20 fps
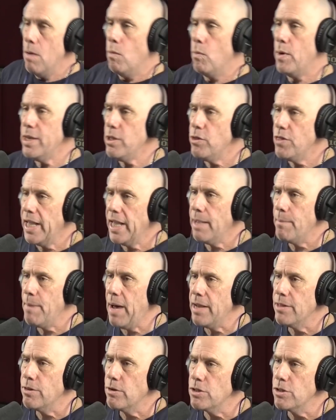When you think
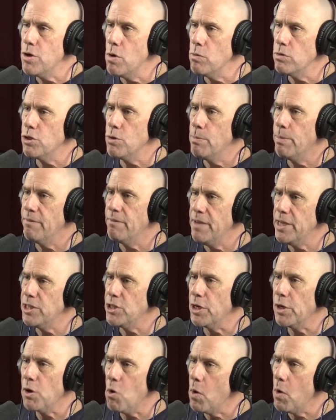about it, there's no
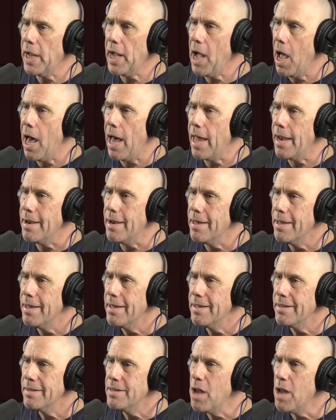supervision going on
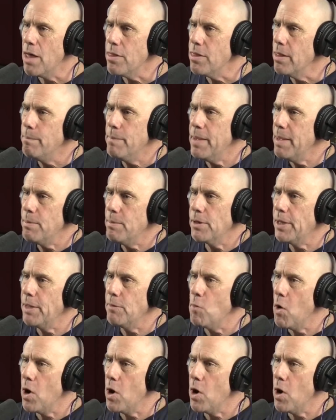nothing people can